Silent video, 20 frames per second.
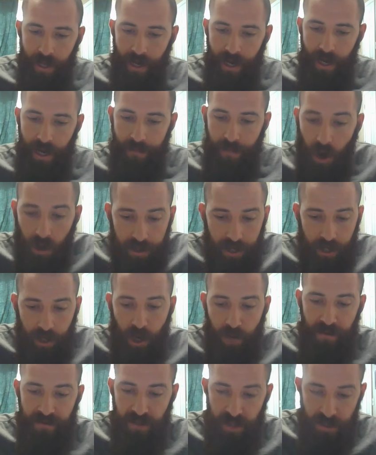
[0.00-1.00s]

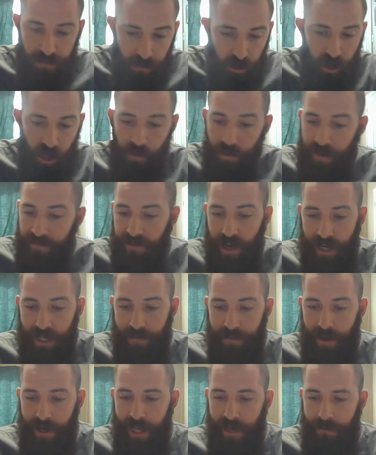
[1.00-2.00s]
Polycarp of Smyrna, we've
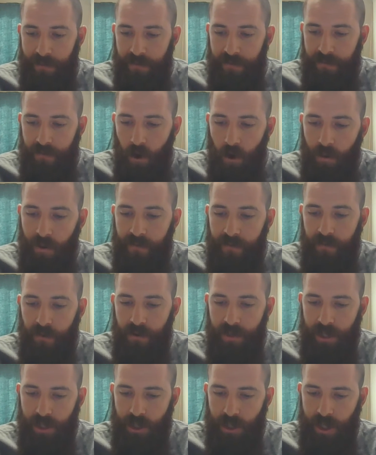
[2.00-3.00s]
talked about him before,
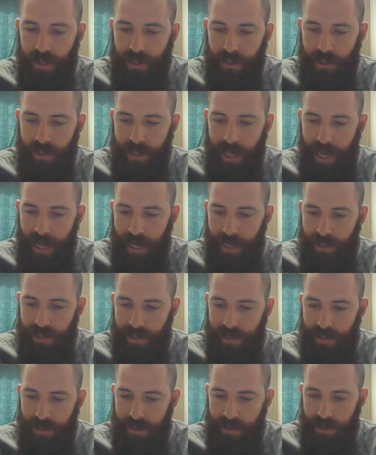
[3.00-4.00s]
referred to Jesus
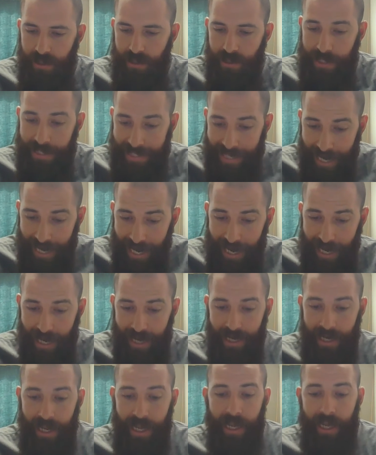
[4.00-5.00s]
as
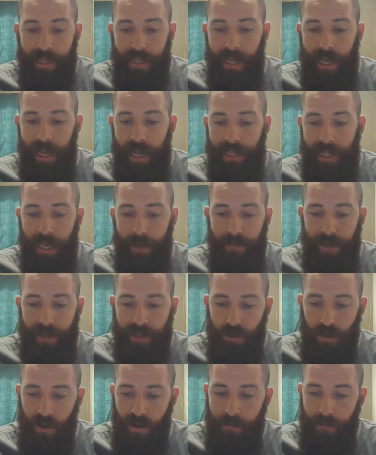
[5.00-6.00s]
God. In the
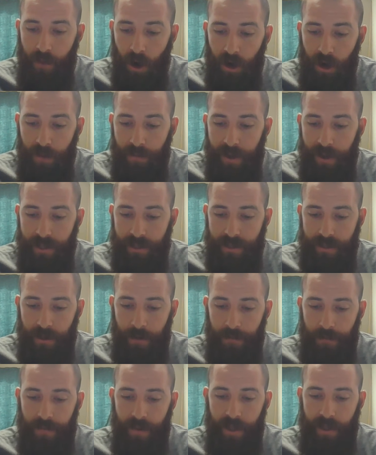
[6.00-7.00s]
Epistle of
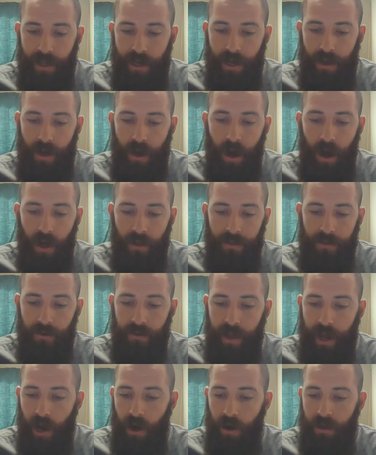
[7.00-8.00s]
Barnabas, the author
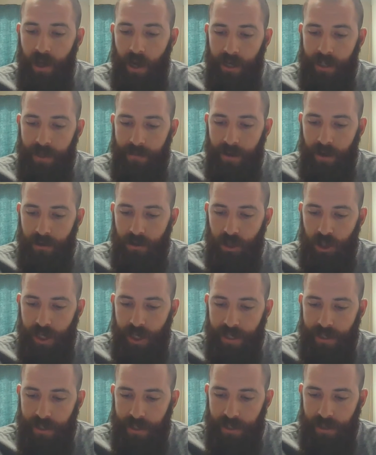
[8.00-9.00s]
there talked about
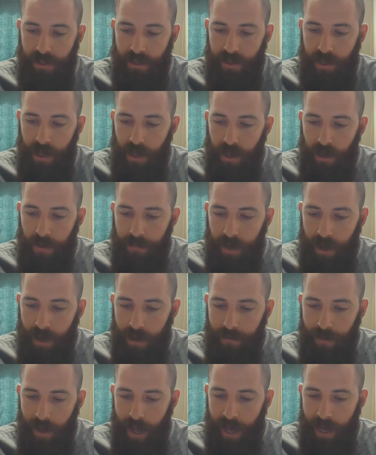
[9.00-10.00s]
Jesus
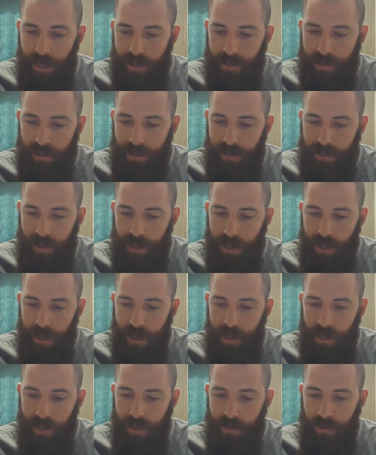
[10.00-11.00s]
as
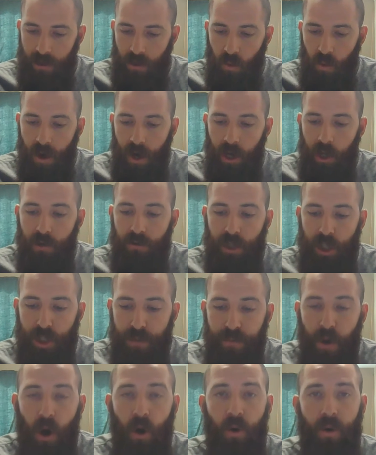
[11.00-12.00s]
the one who
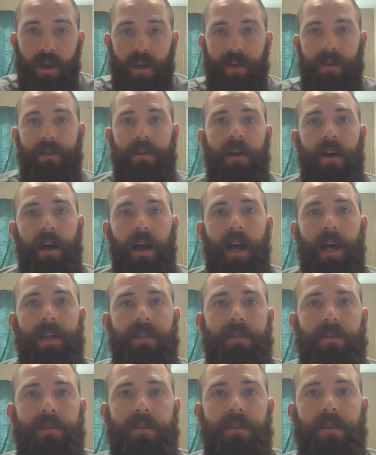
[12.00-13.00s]
spoke
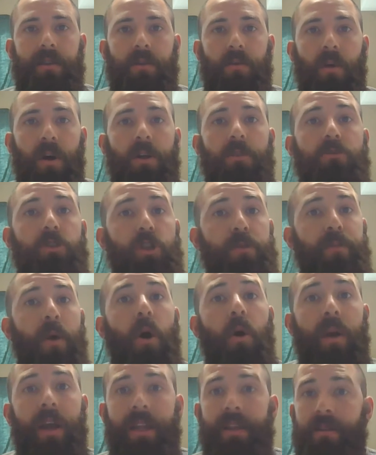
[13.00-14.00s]

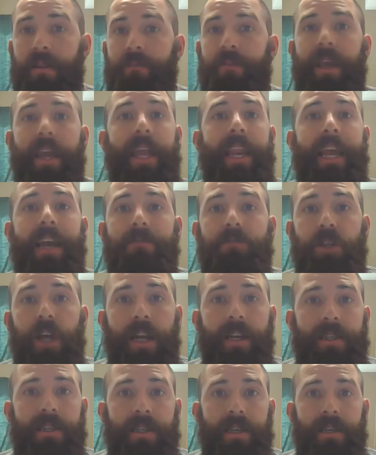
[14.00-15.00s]
in the beginning of
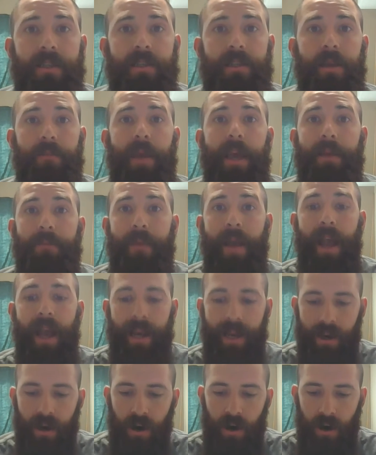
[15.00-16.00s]
Genesis to make
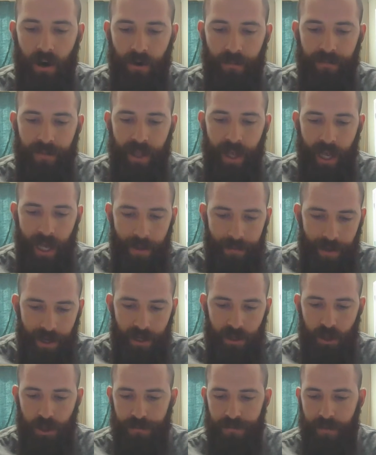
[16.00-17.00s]
man in our
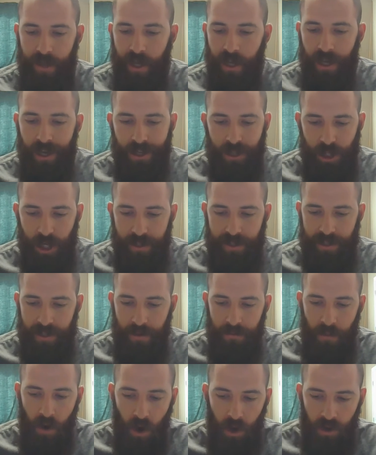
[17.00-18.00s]
image.
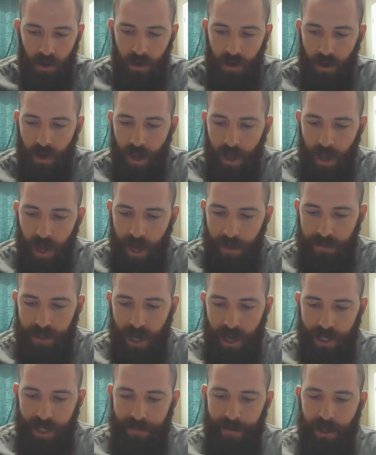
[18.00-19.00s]
Justin Martyr
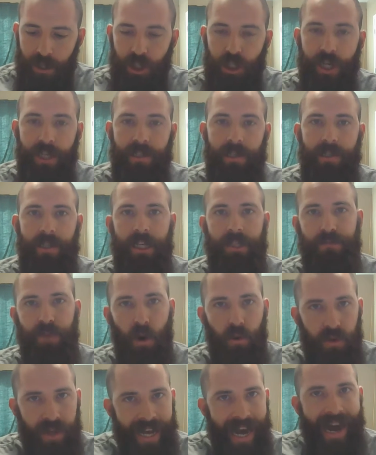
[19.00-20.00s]
talked about Jesus as
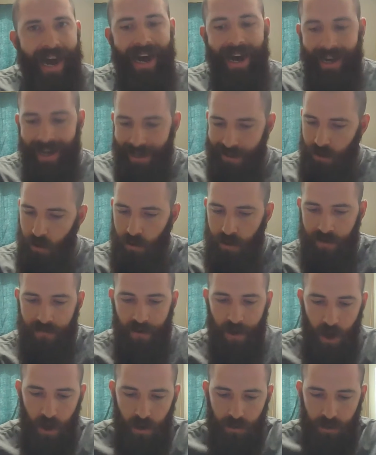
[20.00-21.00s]
both God and Lord
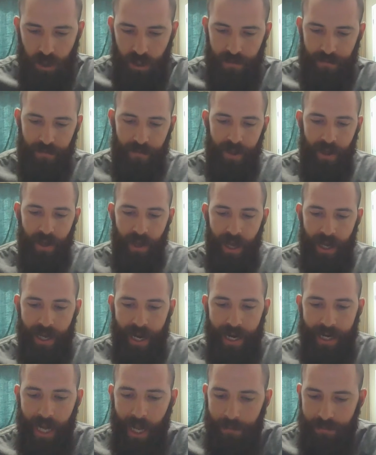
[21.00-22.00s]
of hosts. A
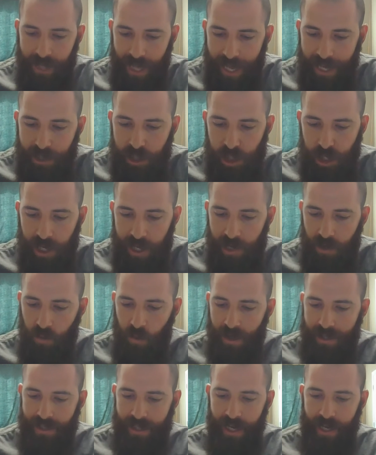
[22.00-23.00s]
guy named Tatian in
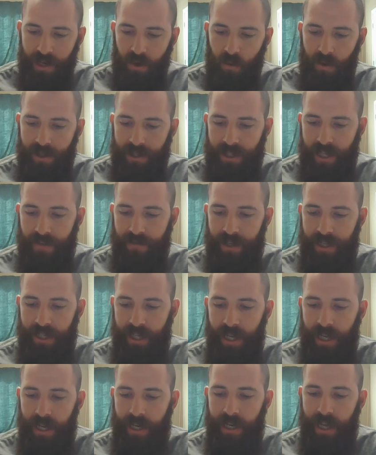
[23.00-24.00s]
110 to
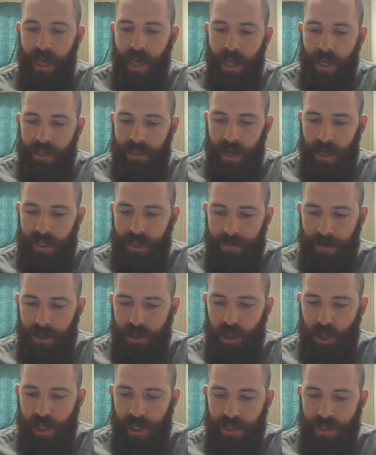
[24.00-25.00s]
117 talked
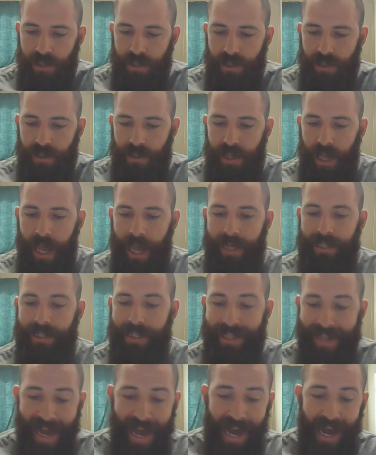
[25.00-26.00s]
about Jesus
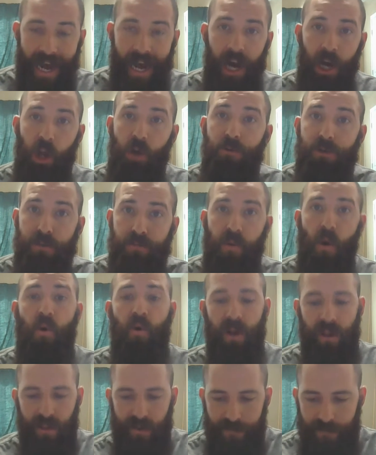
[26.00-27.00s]
as God who was
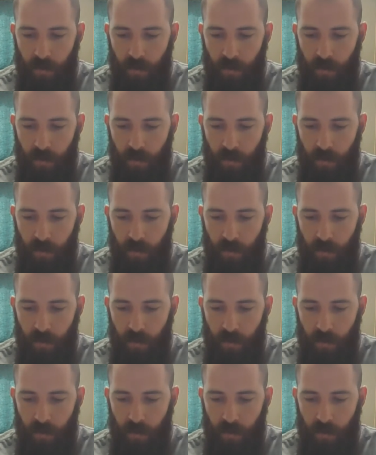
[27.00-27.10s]
born in the